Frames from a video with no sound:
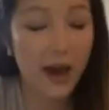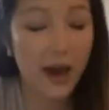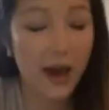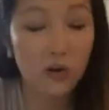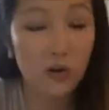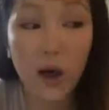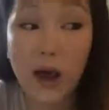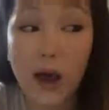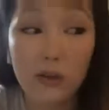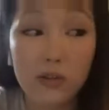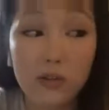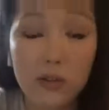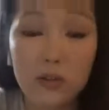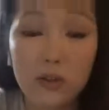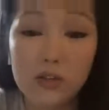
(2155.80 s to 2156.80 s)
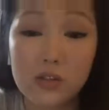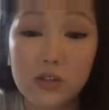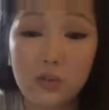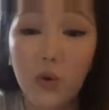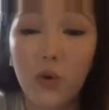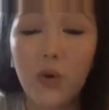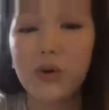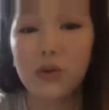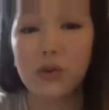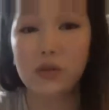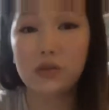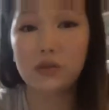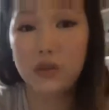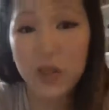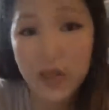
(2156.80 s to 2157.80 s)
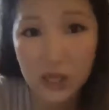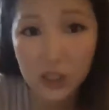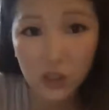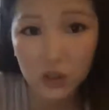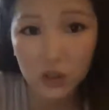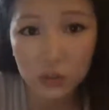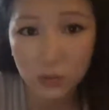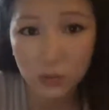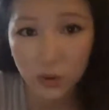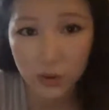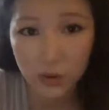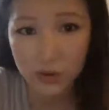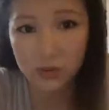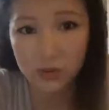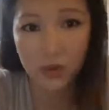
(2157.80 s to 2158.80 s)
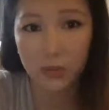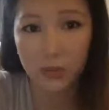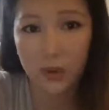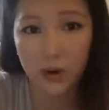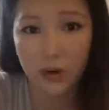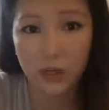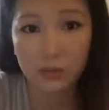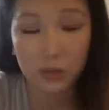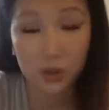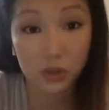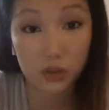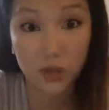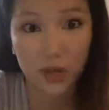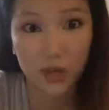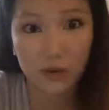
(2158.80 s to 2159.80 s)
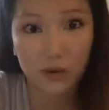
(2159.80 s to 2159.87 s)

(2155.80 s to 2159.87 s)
don't know how the supporters or the Asian supporters feel about it. I'm sure they